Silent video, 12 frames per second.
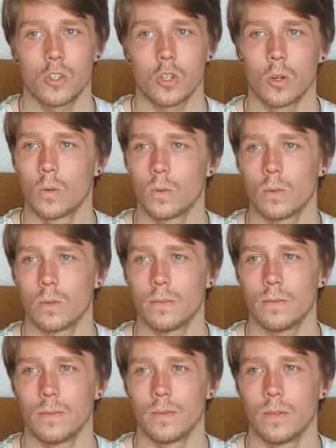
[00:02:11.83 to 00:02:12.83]
So
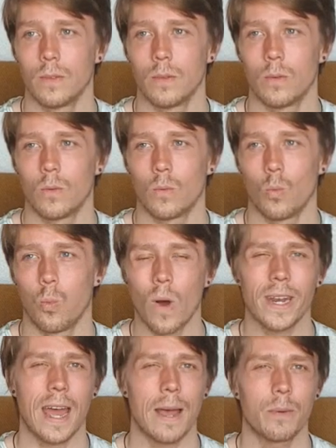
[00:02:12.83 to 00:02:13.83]

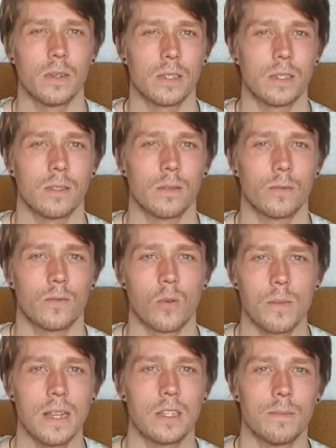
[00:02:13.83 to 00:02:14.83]
what happened
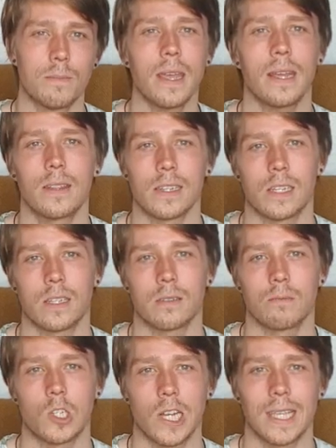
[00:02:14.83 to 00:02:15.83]
for me to make
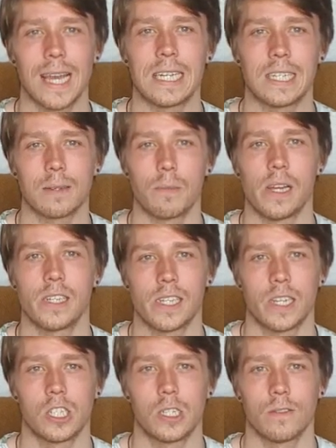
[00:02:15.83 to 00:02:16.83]
this gigantic
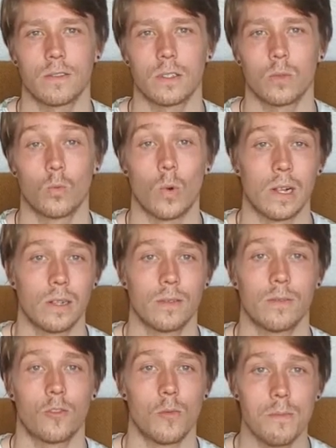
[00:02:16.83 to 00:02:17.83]
mindset shift?
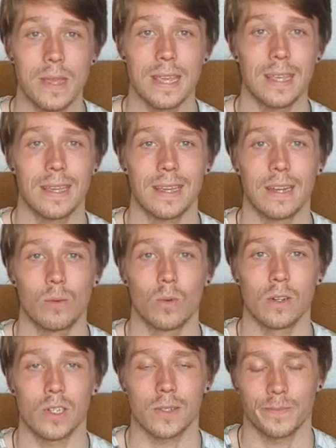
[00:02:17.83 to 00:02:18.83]
Well, for me, it
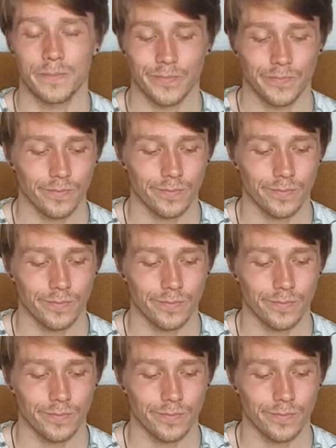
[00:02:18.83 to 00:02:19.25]
was,